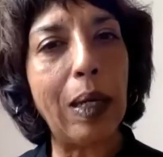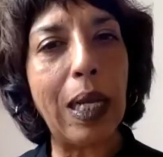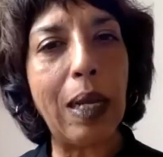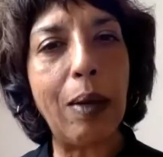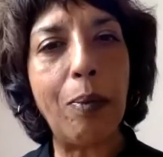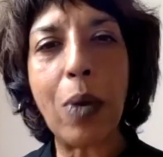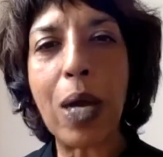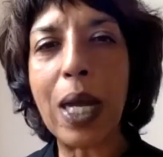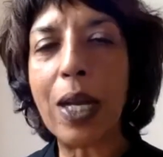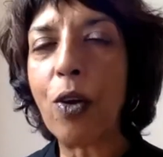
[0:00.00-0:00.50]

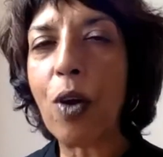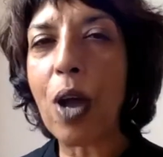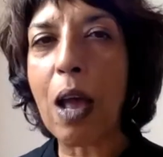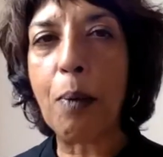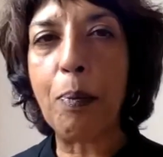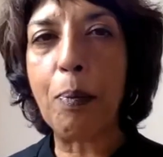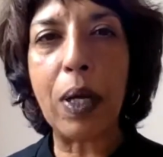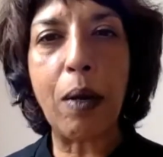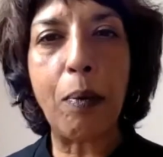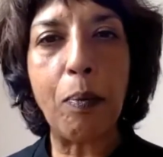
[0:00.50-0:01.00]
might not
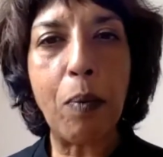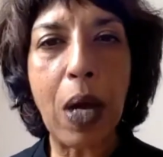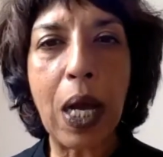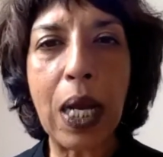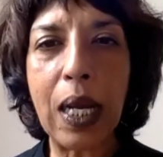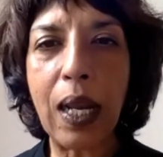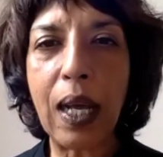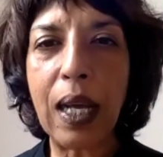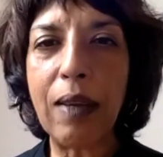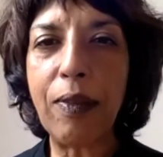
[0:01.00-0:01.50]
happen in my
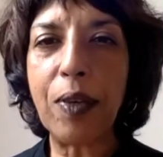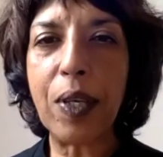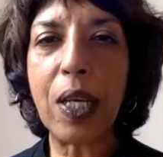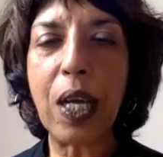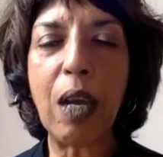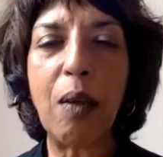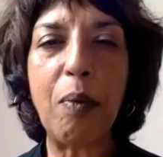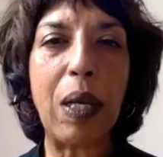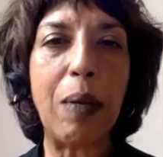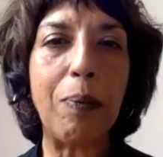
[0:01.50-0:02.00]

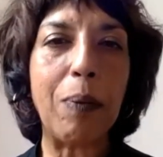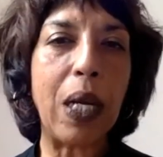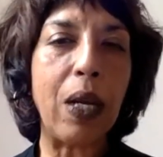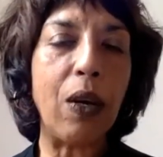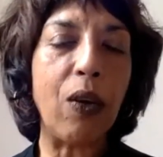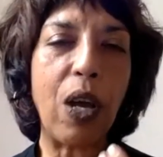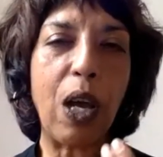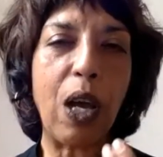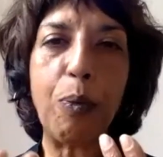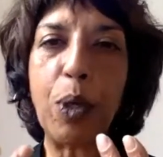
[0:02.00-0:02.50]
lifetime, it might
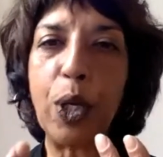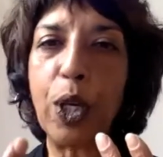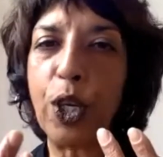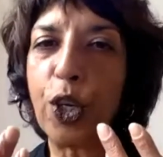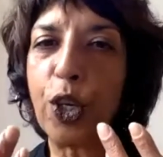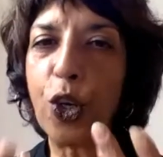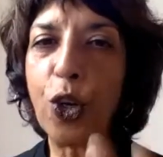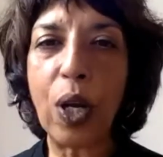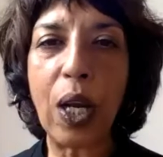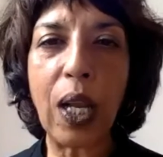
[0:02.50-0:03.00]
not happen in
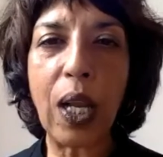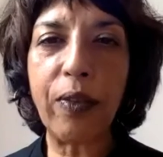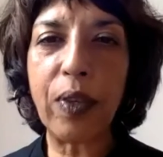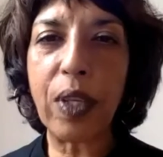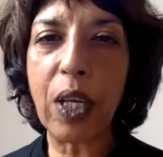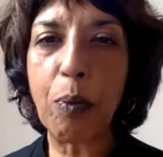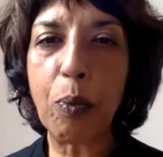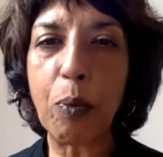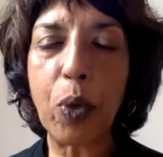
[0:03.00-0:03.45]
your lifetime,